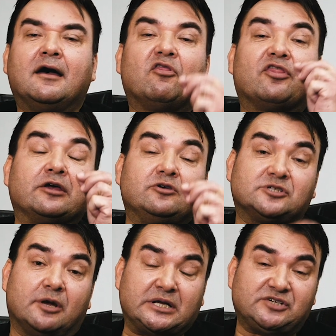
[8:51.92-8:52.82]
Thank you
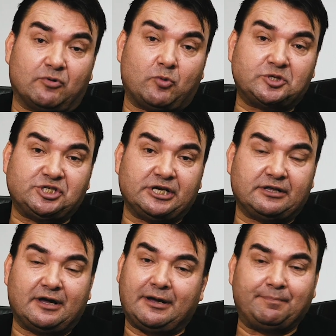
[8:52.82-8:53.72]
so much for watching.
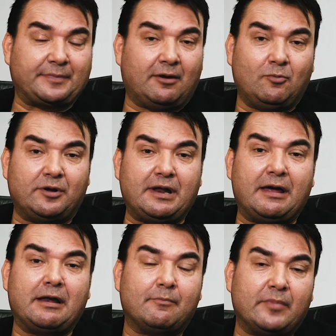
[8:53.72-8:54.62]
What
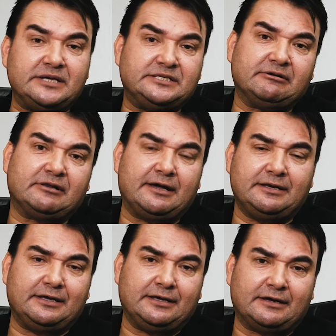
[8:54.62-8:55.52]
an amazing
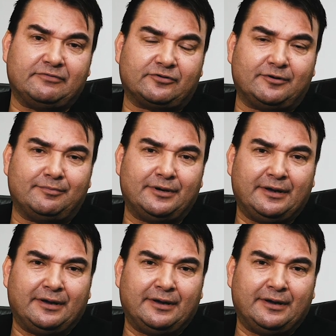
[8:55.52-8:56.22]
lady from